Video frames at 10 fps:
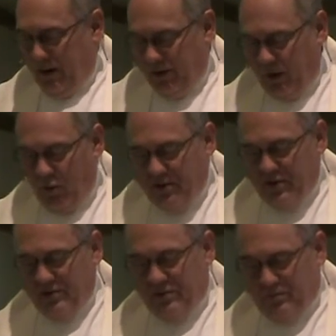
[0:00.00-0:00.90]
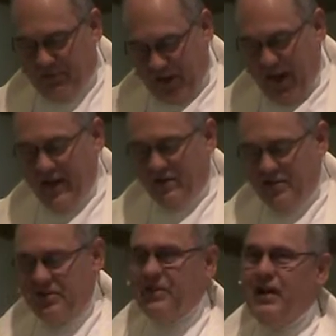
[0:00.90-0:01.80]
there was a
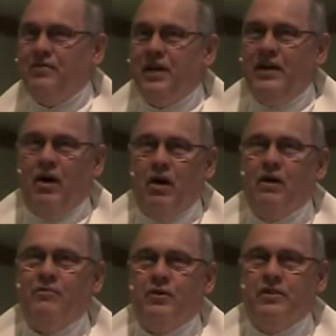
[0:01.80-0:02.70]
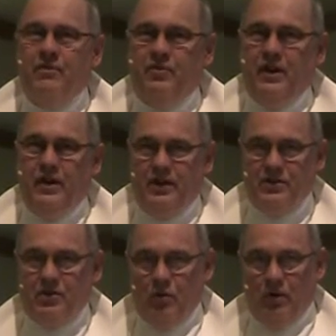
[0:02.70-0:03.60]
test given at Harvard Divinity
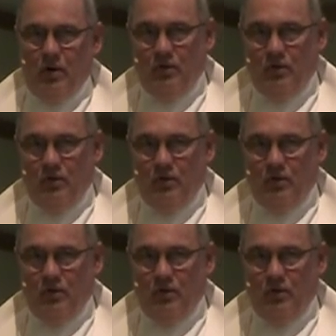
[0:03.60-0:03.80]
School,